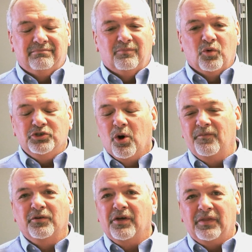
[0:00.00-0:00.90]
was
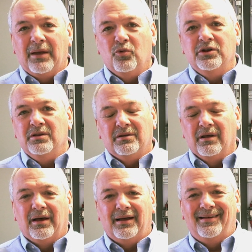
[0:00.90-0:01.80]
hopeful that they wouldn't
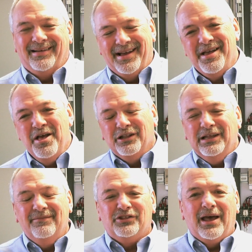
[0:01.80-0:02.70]

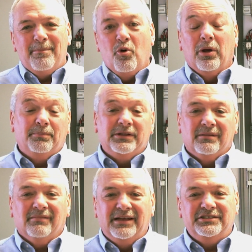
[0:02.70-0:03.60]
leave at that point, but
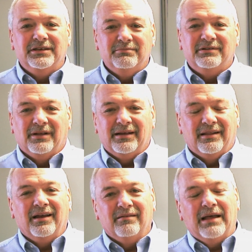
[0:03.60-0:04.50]
they seemed like
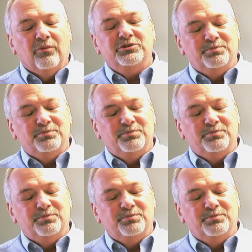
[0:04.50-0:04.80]
that was